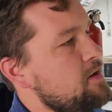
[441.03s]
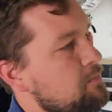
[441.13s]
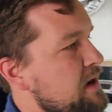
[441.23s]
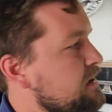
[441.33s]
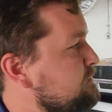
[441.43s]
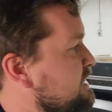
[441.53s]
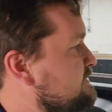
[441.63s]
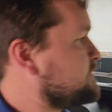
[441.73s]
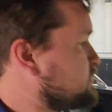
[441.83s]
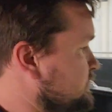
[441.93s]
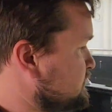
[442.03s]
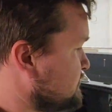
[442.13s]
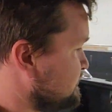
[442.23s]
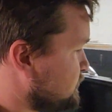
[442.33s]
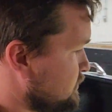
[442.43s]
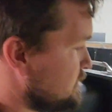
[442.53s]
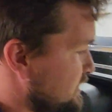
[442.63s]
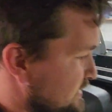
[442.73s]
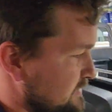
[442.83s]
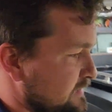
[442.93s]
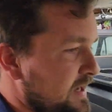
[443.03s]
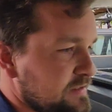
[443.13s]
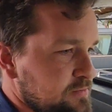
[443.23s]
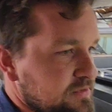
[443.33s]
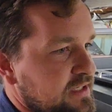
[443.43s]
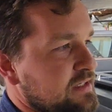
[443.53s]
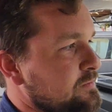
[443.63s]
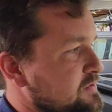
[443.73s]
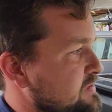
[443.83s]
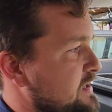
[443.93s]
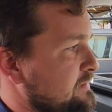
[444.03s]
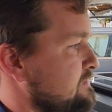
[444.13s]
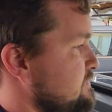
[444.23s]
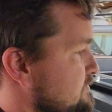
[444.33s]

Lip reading: update for 2024. I think the last one that I did was in like